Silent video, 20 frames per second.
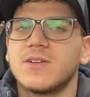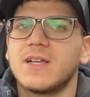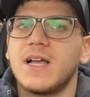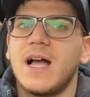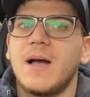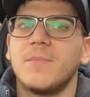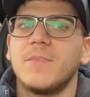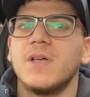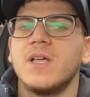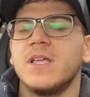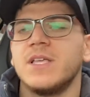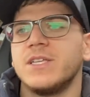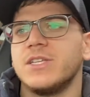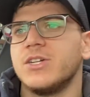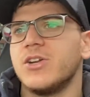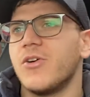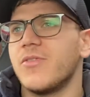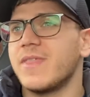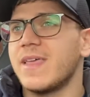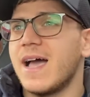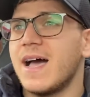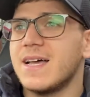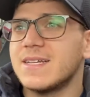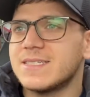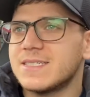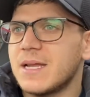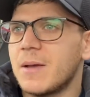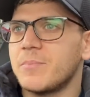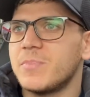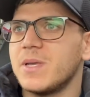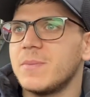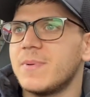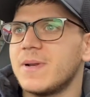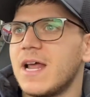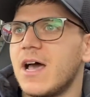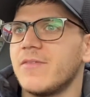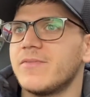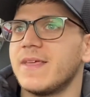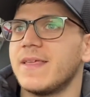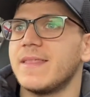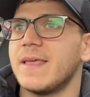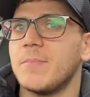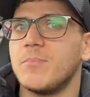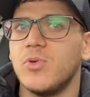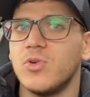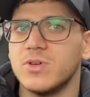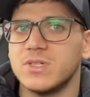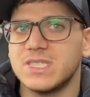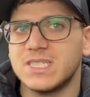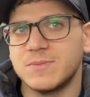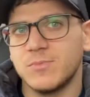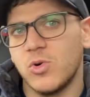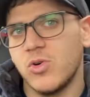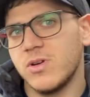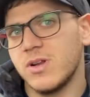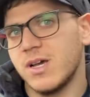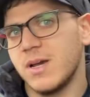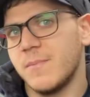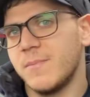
come? You know, there are some people out there that put a smaller